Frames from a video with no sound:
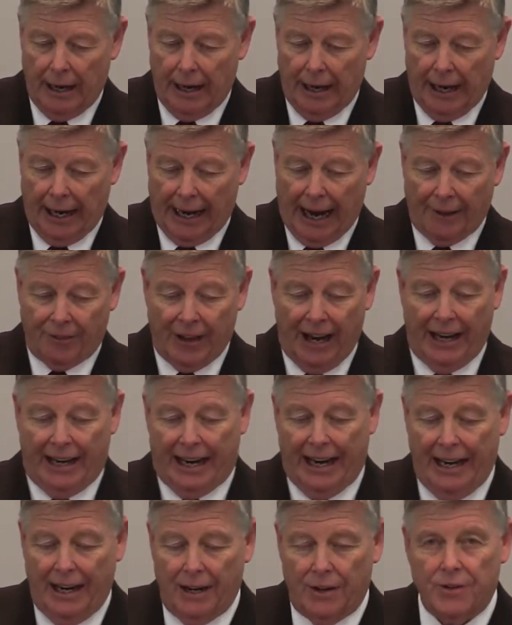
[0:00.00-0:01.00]
And I think
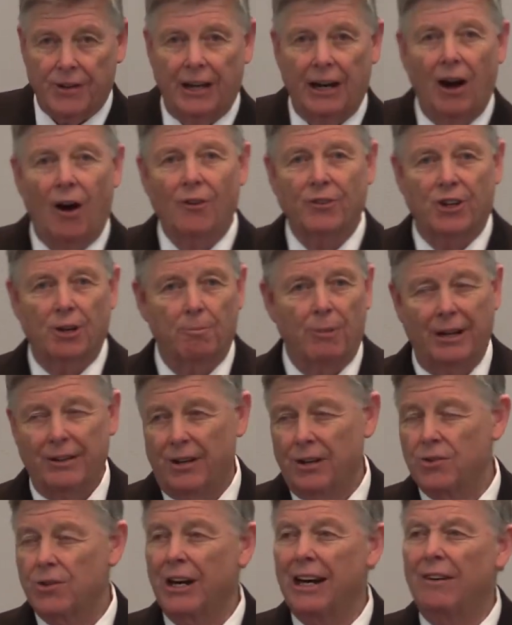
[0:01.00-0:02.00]
he is the ultimate
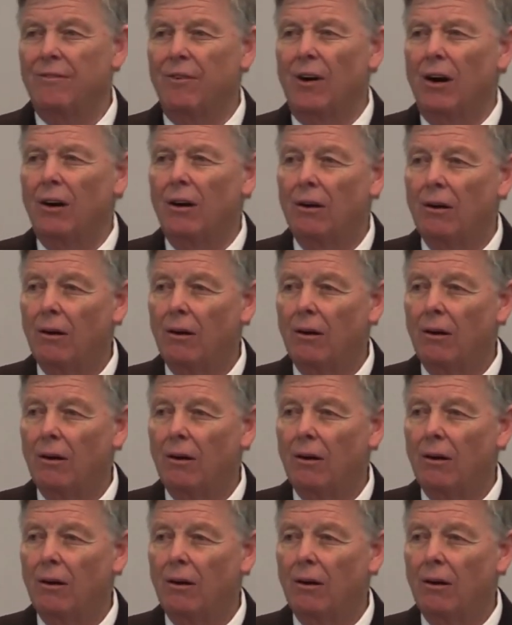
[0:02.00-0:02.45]
deceiver.